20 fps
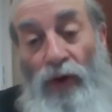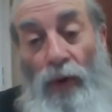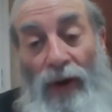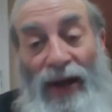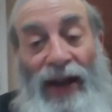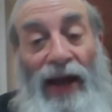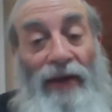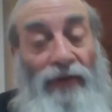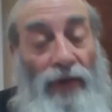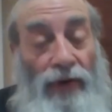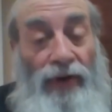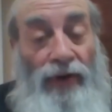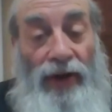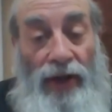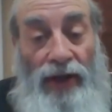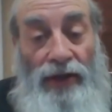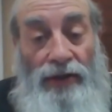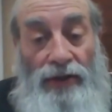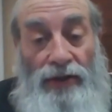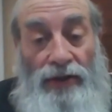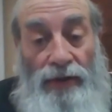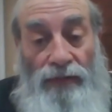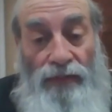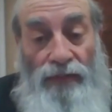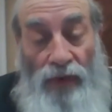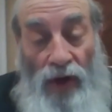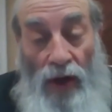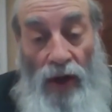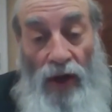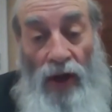whatever it is.
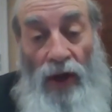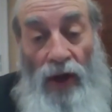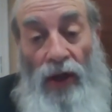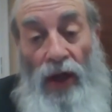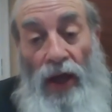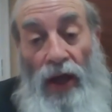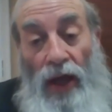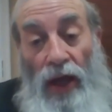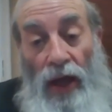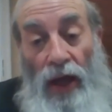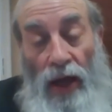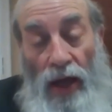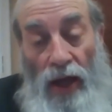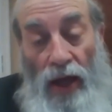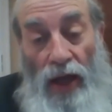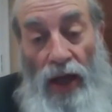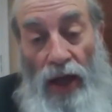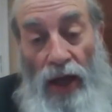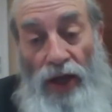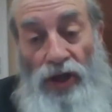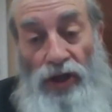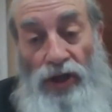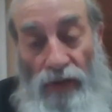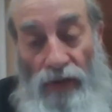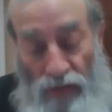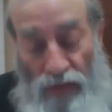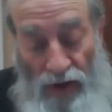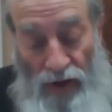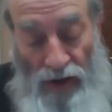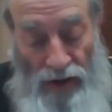Each
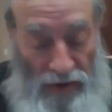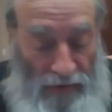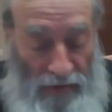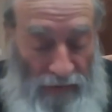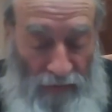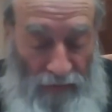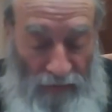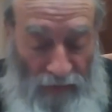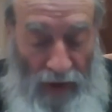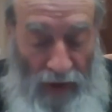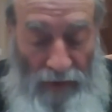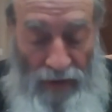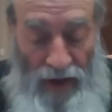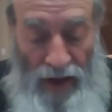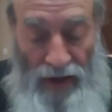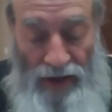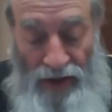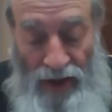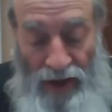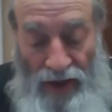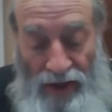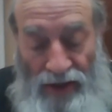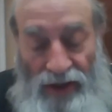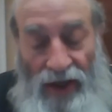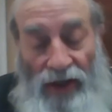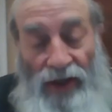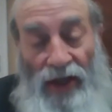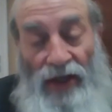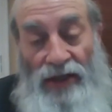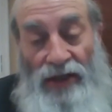of these various things
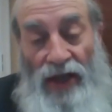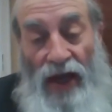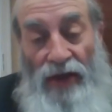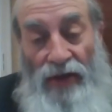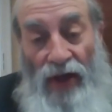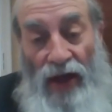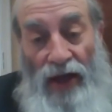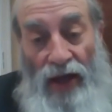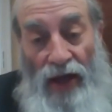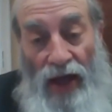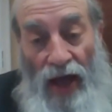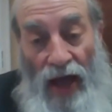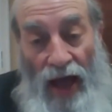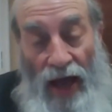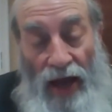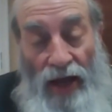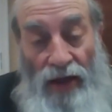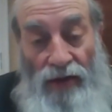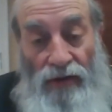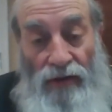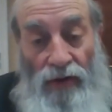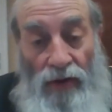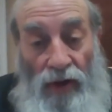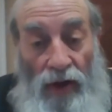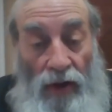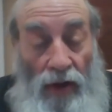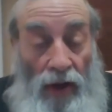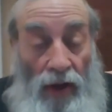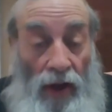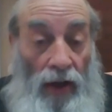that they say they ate
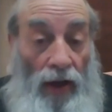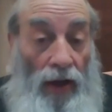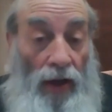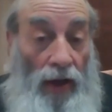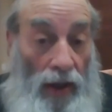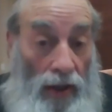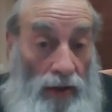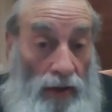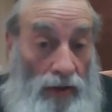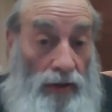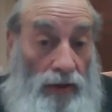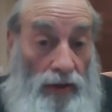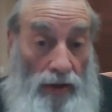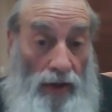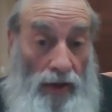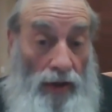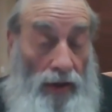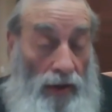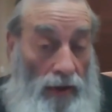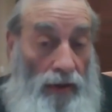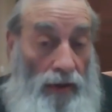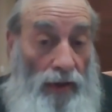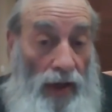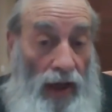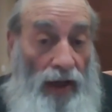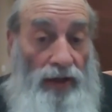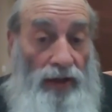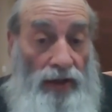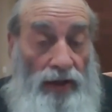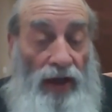is
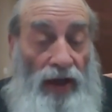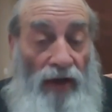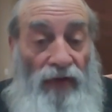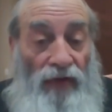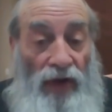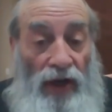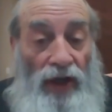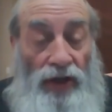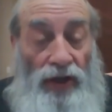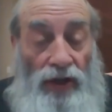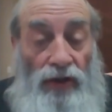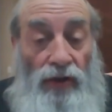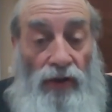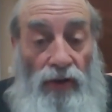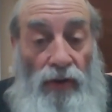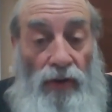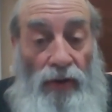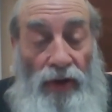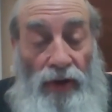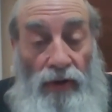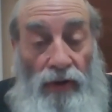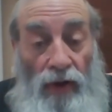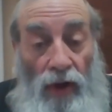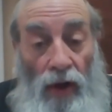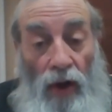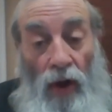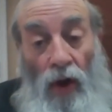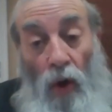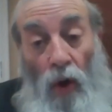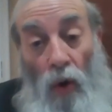has a definition to it.
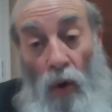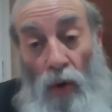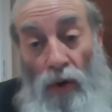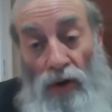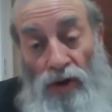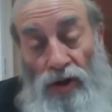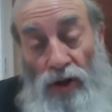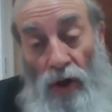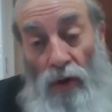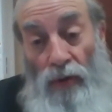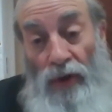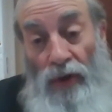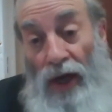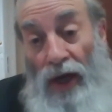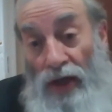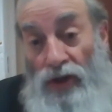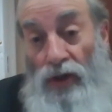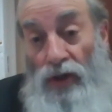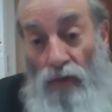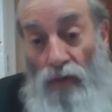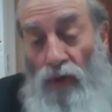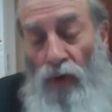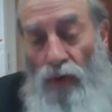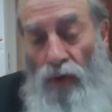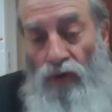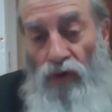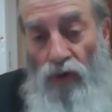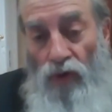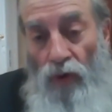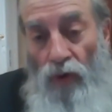Also, it has a
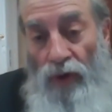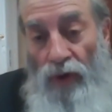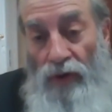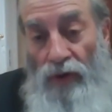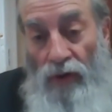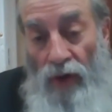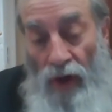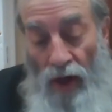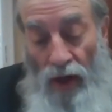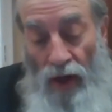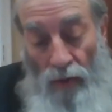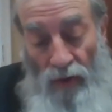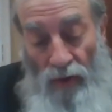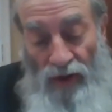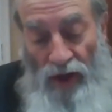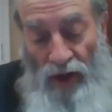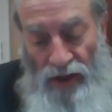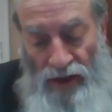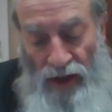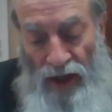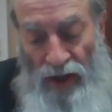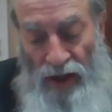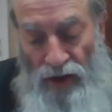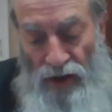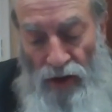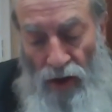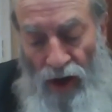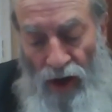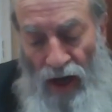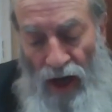root to it. When they say
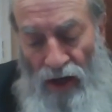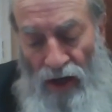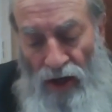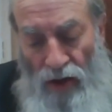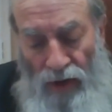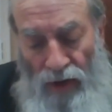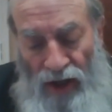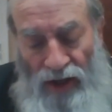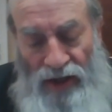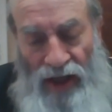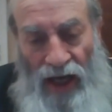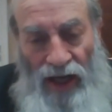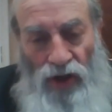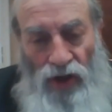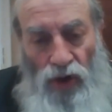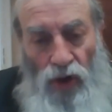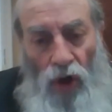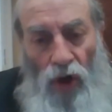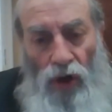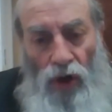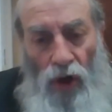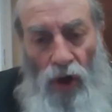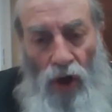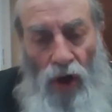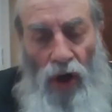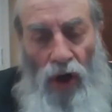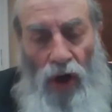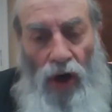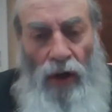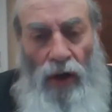Zochanu es
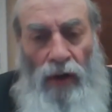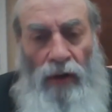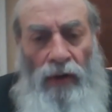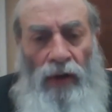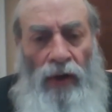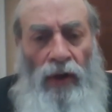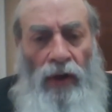hadoga,